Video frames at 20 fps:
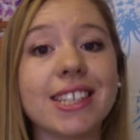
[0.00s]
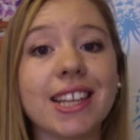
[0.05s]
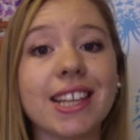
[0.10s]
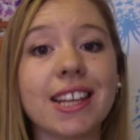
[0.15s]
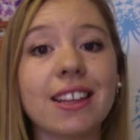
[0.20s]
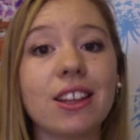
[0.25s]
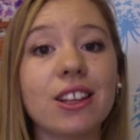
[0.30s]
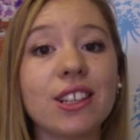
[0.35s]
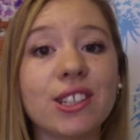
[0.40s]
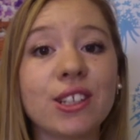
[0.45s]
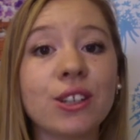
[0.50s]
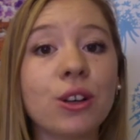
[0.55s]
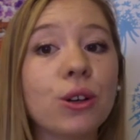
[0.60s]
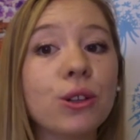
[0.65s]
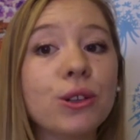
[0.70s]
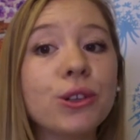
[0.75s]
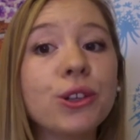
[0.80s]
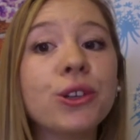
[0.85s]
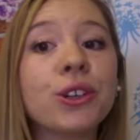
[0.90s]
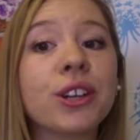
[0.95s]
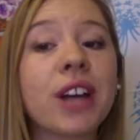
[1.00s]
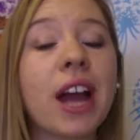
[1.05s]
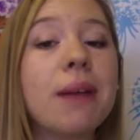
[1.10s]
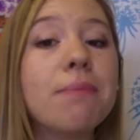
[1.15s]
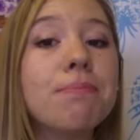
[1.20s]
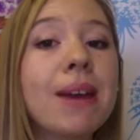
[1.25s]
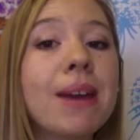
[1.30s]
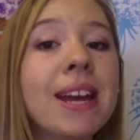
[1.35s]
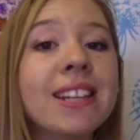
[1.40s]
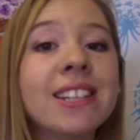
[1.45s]
They like to go, look, I
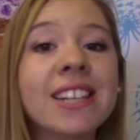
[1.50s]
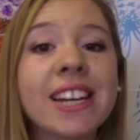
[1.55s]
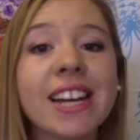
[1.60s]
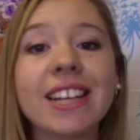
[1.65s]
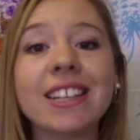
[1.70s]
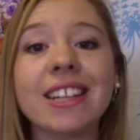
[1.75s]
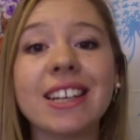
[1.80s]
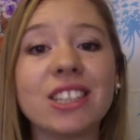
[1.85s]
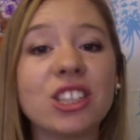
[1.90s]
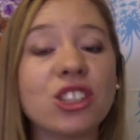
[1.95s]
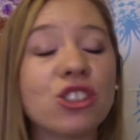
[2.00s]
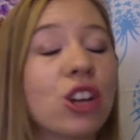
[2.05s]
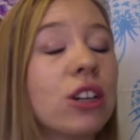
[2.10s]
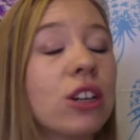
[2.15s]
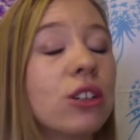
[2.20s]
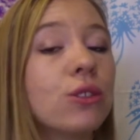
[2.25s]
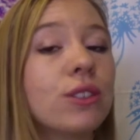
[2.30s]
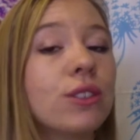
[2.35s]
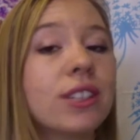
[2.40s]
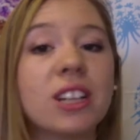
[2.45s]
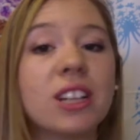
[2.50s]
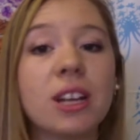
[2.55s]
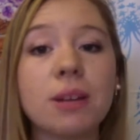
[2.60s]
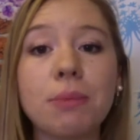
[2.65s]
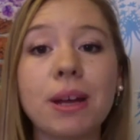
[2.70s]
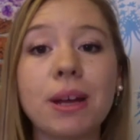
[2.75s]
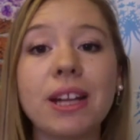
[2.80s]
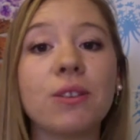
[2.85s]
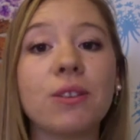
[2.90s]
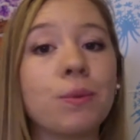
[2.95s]
made it, and I struggled, and I
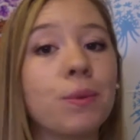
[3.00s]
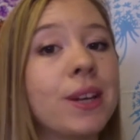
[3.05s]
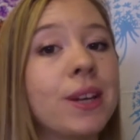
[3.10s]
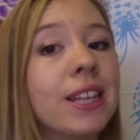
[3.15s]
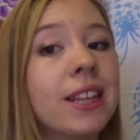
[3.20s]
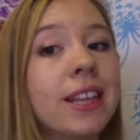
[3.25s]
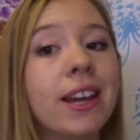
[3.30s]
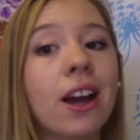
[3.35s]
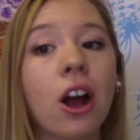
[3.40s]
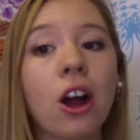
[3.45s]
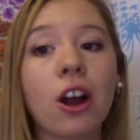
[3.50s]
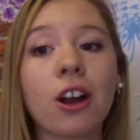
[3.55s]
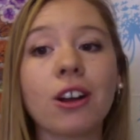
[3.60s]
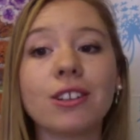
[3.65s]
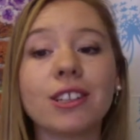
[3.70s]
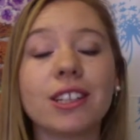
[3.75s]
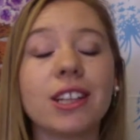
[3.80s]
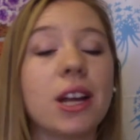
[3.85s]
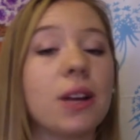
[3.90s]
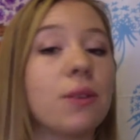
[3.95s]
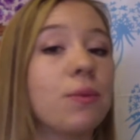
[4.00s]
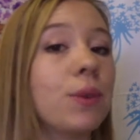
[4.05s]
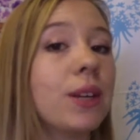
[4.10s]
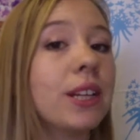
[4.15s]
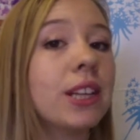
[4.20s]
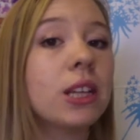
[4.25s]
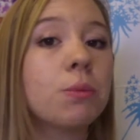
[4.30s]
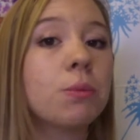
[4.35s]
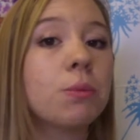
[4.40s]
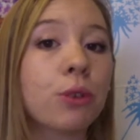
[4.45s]
made it really hard, and I
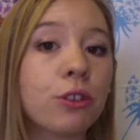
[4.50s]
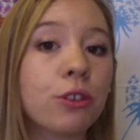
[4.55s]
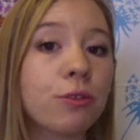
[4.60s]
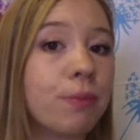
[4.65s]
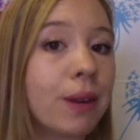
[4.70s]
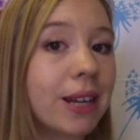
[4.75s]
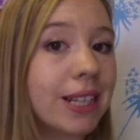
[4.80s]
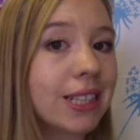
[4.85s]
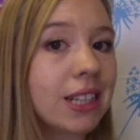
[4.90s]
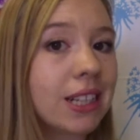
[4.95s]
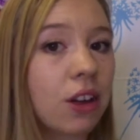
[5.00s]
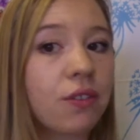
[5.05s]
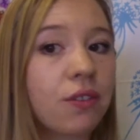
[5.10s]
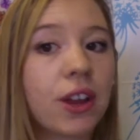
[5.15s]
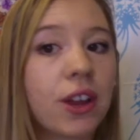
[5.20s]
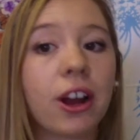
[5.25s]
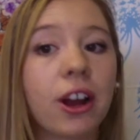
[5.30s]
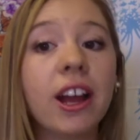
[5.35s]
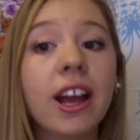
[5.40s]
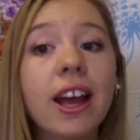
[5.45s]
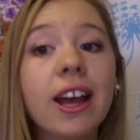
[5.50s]
really proved myself here.